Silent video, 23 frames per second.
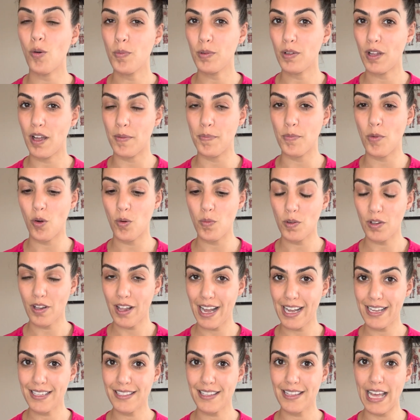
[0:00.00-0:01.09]

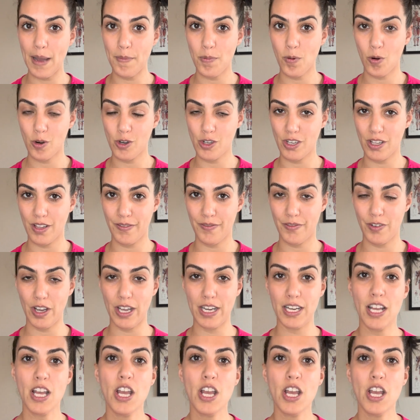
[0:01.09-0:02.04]
immobilize that portion of the foot.